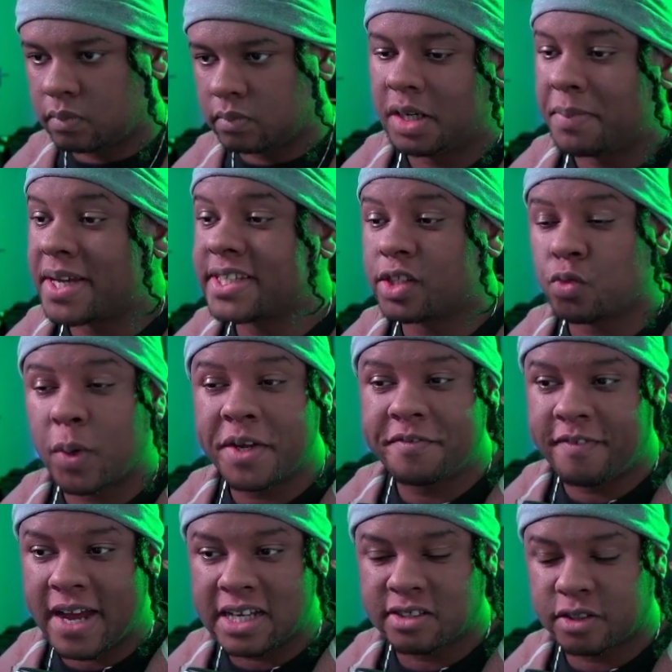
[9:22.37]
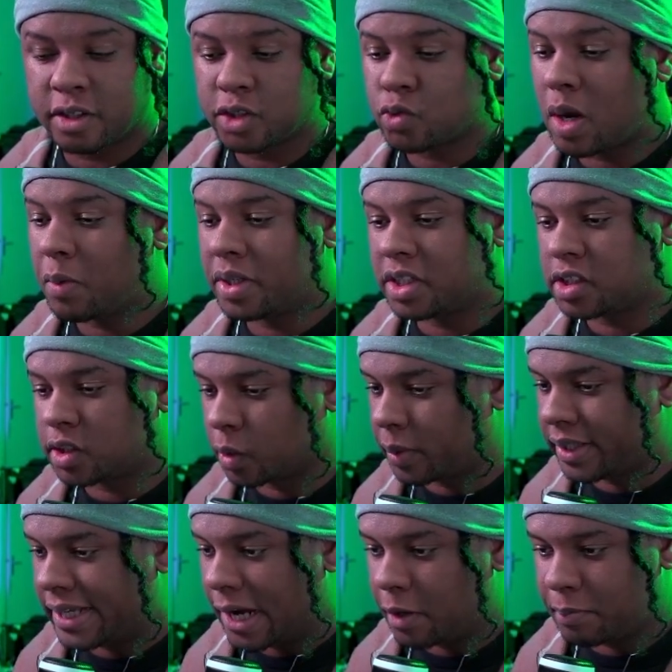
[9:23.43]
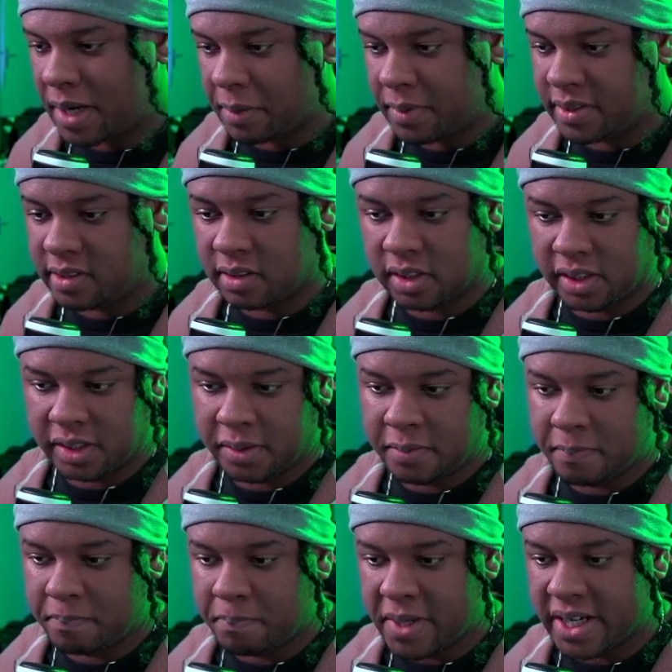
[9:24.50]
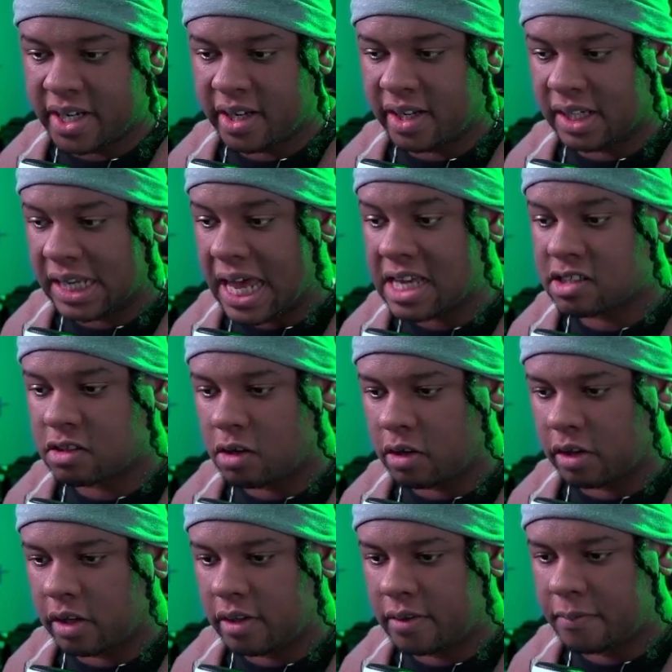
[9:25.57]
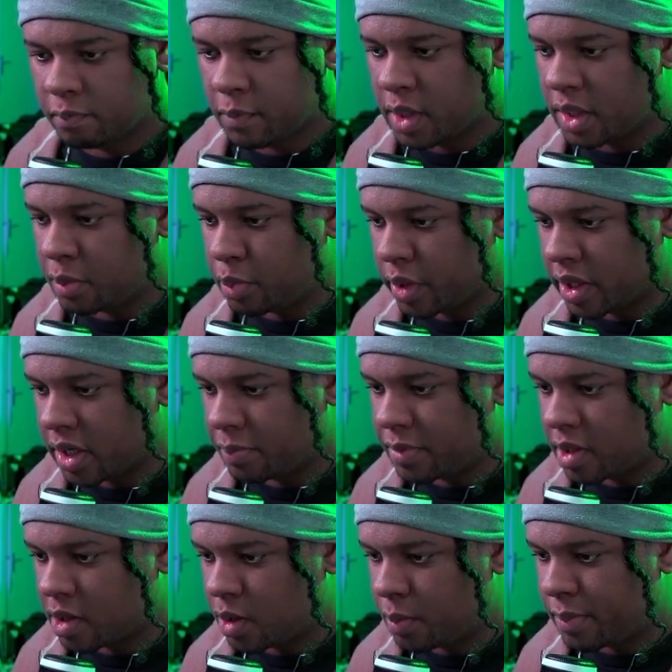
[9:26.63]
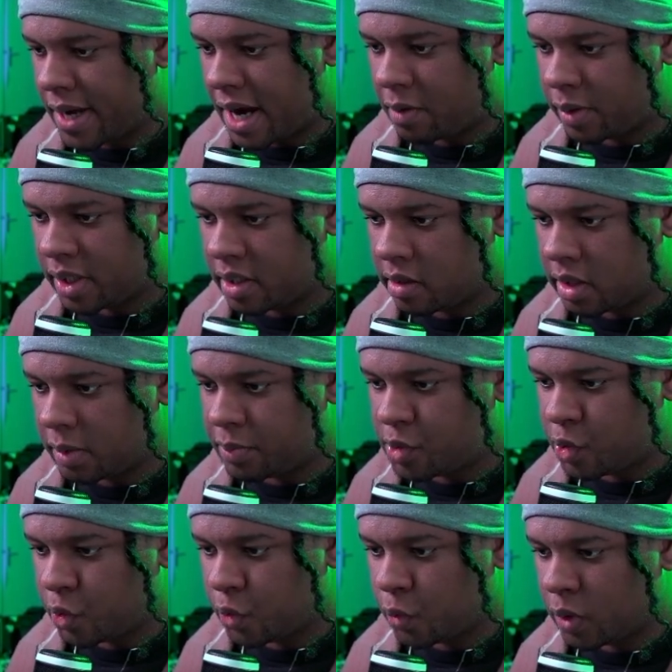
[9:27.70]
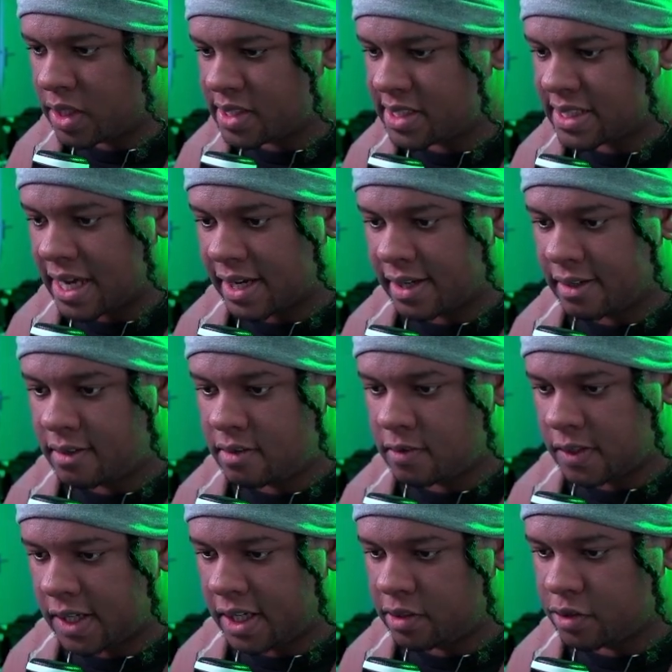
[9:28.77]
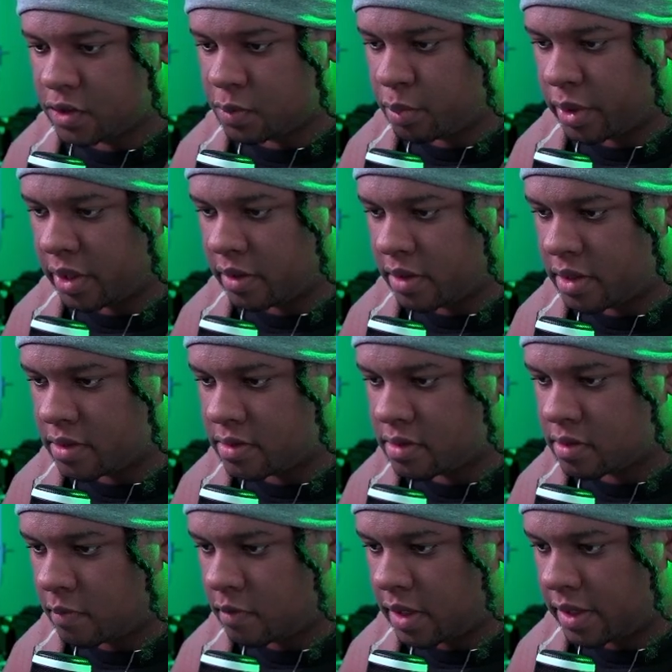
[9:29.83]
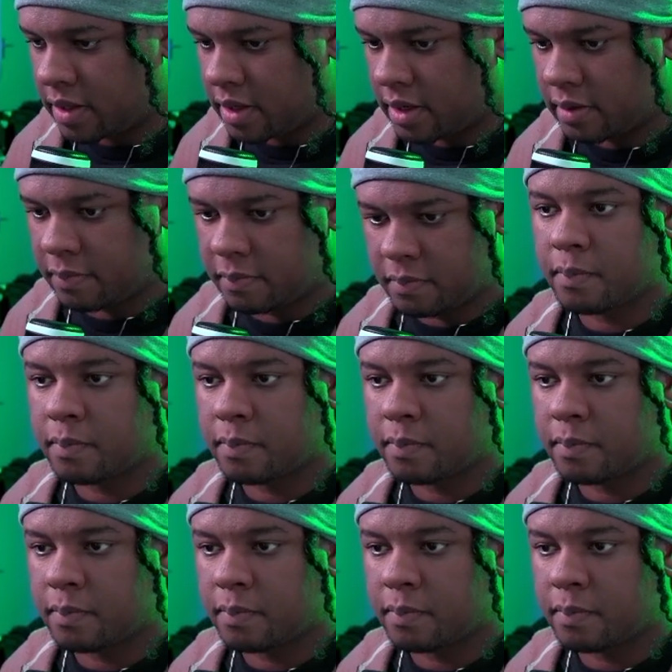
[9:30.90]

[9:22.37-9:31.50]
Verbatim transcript: It makes it way faster, so I want to slow it down by basically making it last longer. I'm going to bring up the comp area up to one second and just bring this right there.